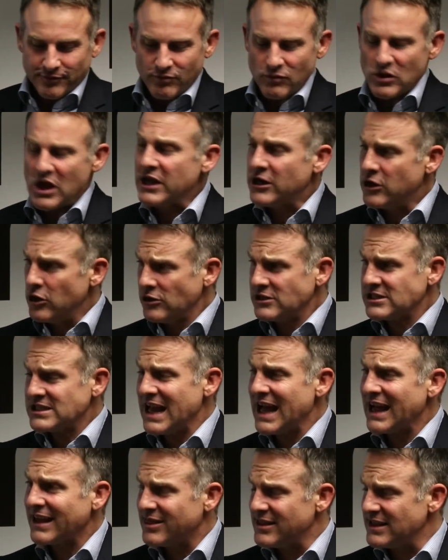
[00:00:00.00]
It looks
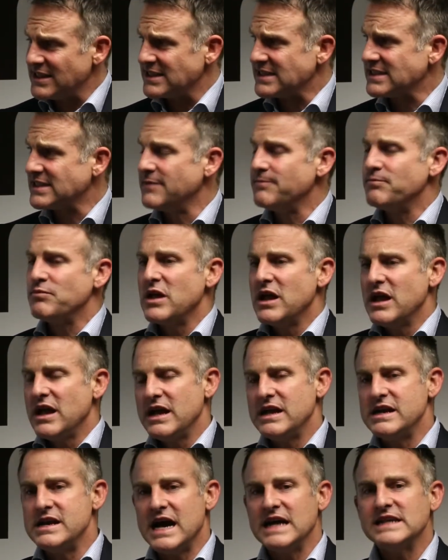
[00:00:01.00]
like this.
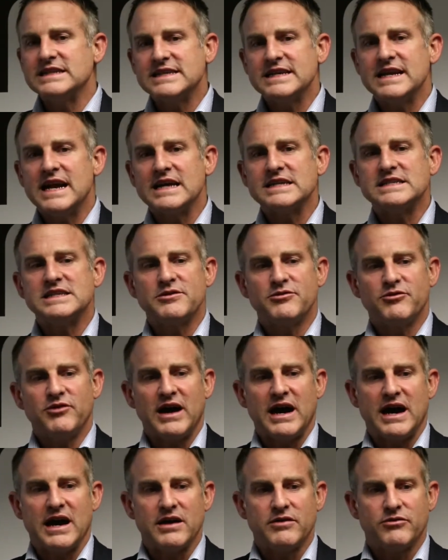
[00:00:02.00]
In
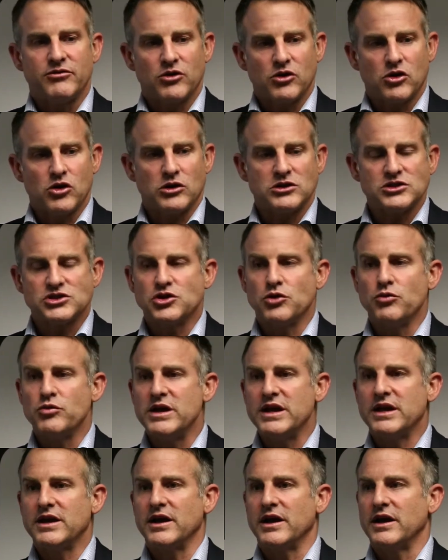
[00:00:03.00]
1995, Costa
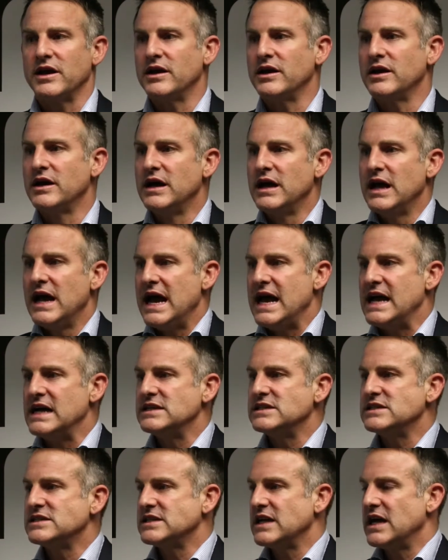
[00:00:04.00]
Rica
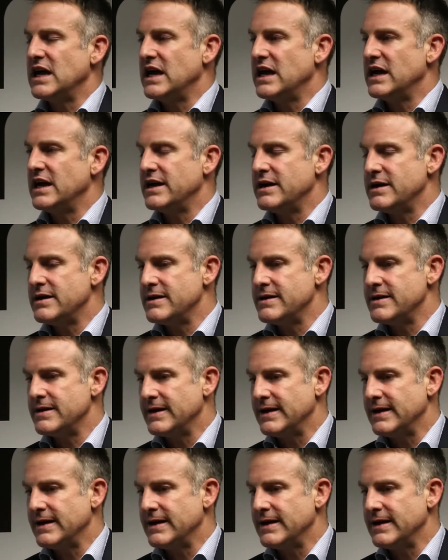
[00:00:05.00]
has a